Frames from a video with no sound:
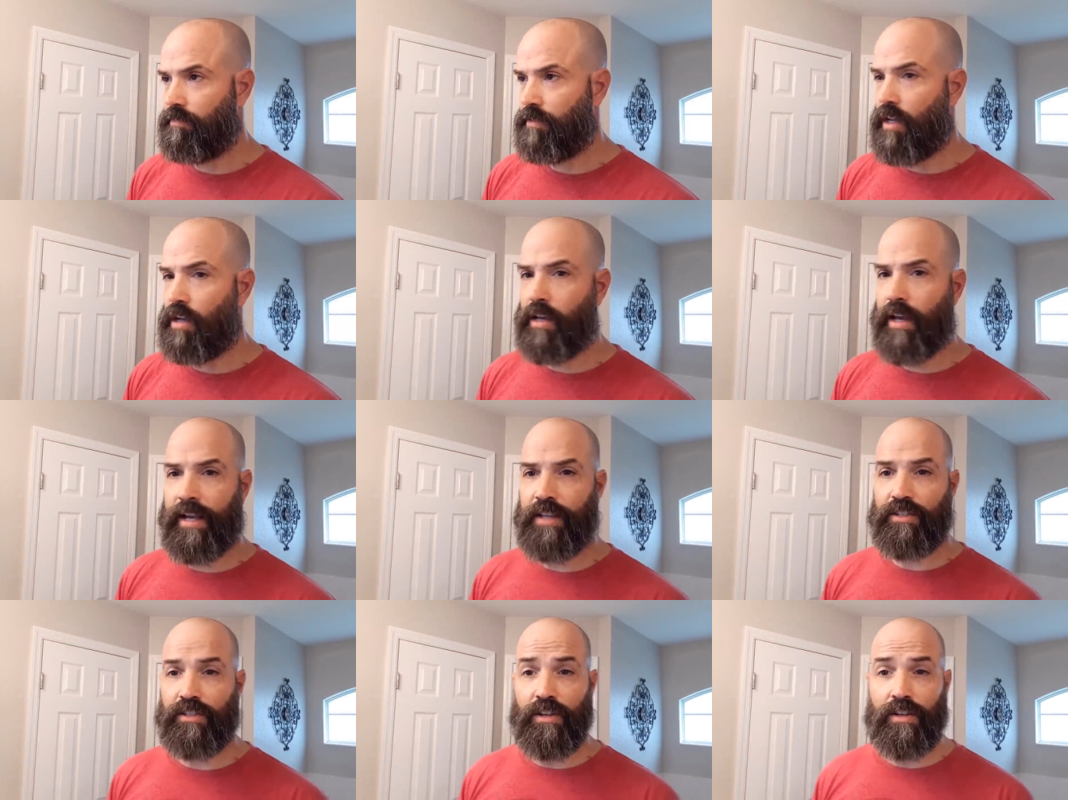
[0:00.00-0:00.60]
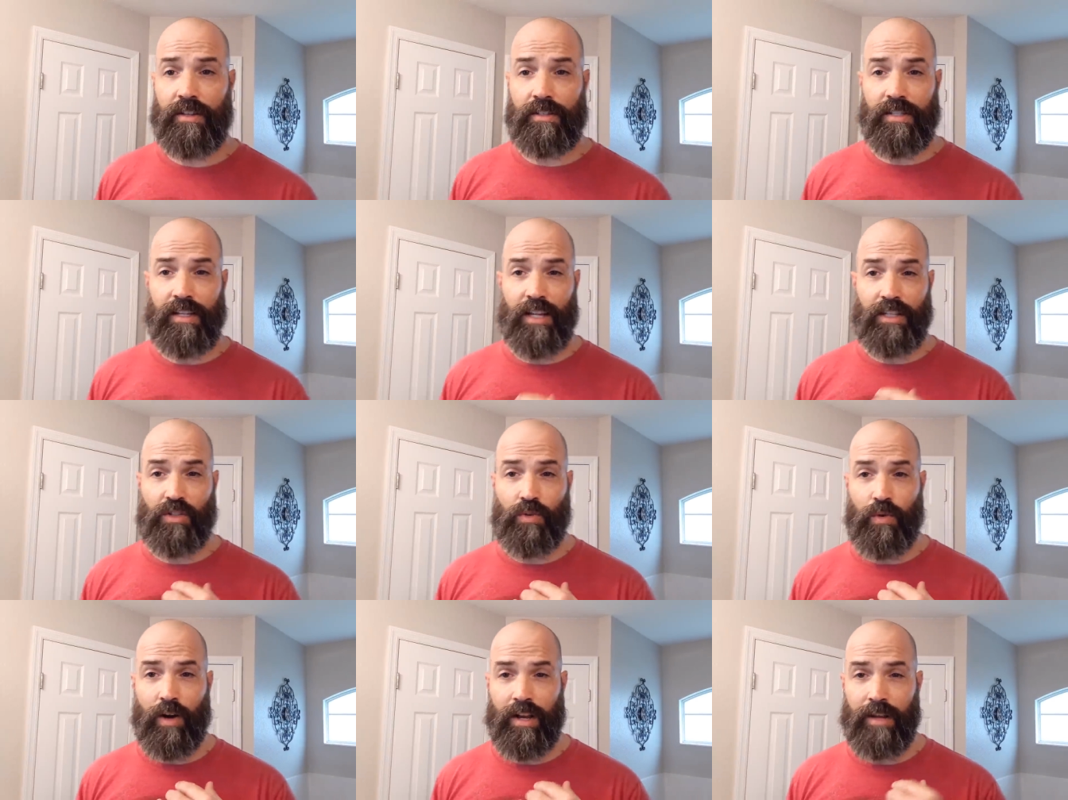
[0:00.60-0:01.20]
Okay, so you can see
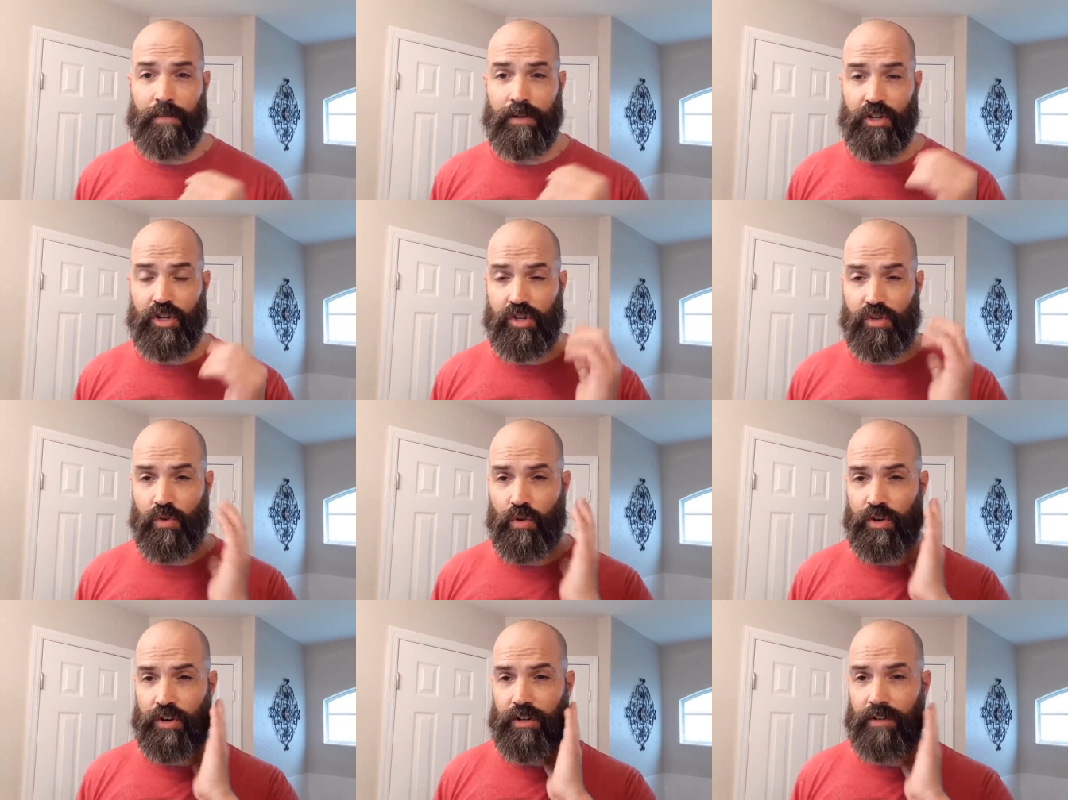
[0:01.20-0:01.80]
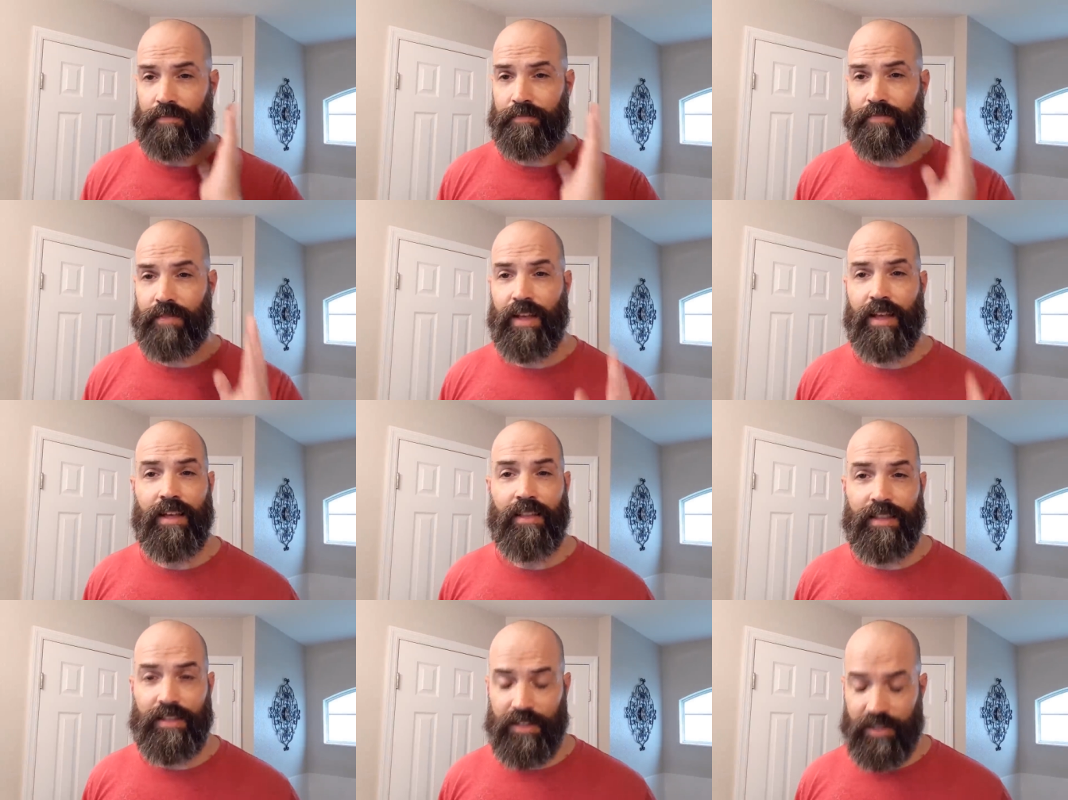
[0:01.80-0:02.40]
it's quite a bit shorter.
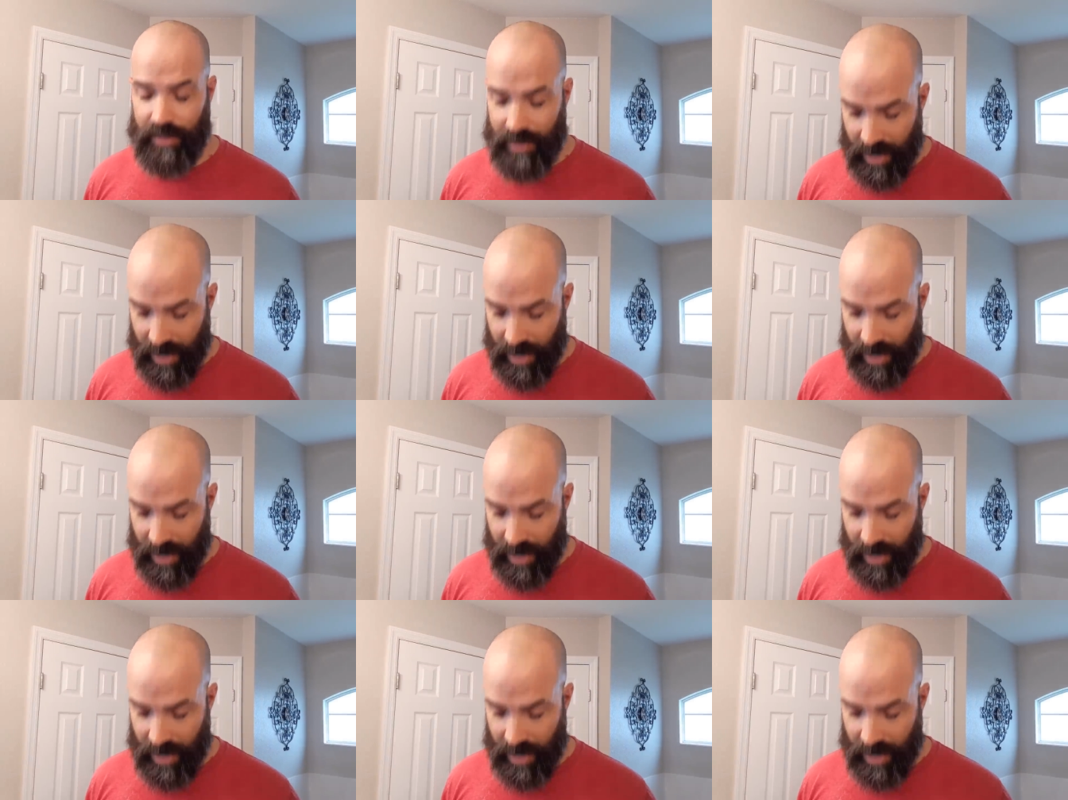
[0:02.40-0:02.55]
This is